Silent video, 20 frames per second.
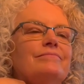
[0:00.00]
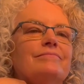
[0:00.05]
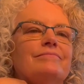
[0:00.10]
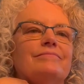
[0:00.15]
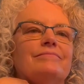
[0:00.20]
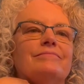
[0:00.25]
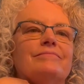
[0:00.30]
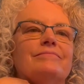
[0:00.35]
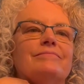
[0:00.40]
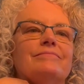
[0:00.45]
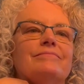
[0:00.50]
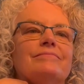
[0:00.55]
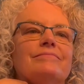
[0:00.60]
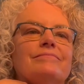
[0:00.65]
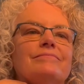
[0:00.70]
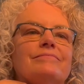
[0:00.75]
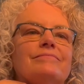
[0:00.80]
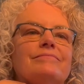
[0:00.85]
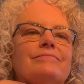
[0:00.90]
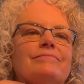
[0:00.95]

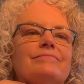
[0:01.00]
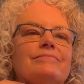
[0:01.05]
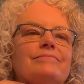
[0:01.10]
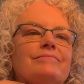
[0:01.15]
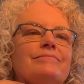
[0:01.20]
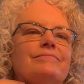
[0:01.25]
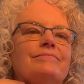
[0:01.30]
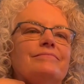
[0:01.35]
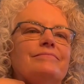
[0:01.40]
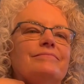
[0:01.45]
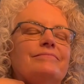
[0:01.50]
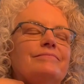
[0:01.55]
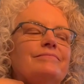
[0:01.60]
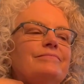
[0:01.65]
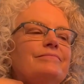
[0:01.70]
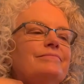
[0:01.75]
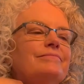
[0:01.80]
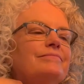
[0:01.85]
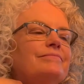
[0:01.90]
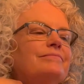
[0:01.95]

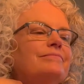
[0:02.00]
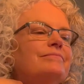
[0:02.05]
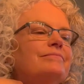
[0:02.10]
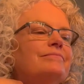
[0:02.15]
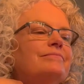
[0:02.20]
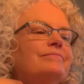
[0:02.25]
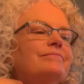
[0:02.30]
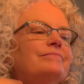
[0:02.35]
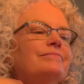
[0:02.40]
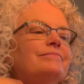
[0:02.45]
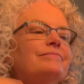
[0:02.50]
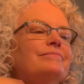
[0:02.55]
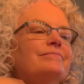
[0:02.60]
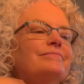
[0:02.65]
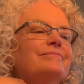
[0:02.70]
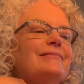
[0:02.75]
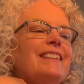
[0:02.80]
(silent)